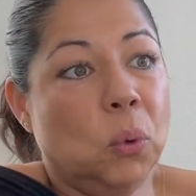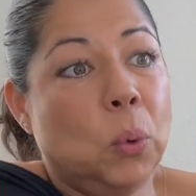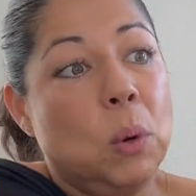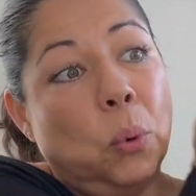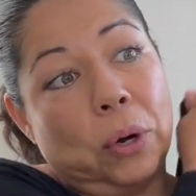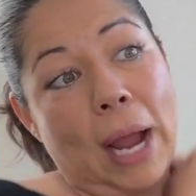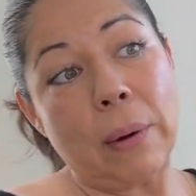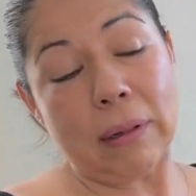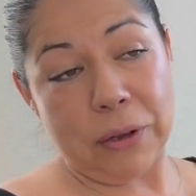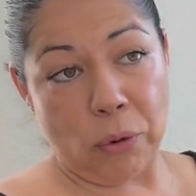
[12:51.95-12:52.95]
we work out
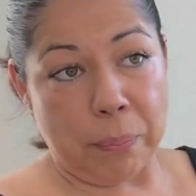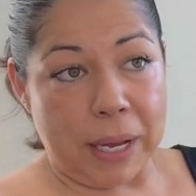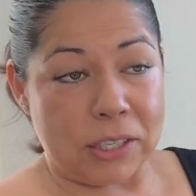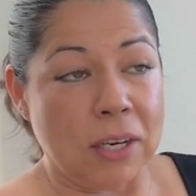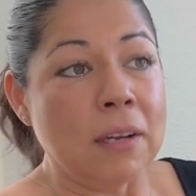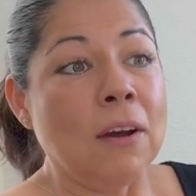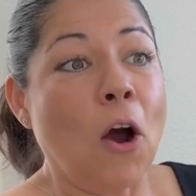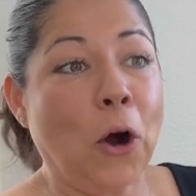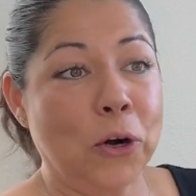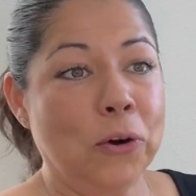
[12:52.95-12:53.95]
a little bit
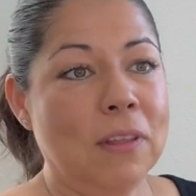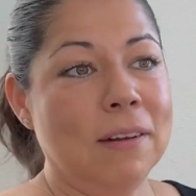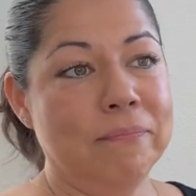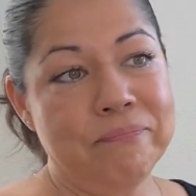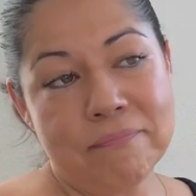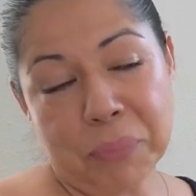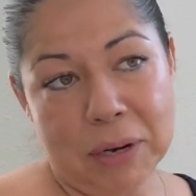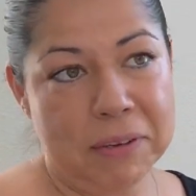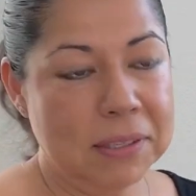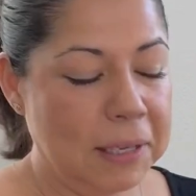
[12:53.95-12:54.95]
harder than
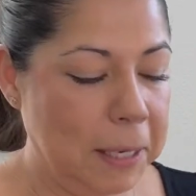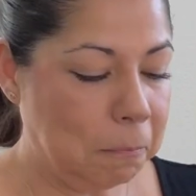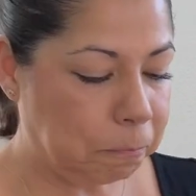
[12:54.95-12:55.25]
previously.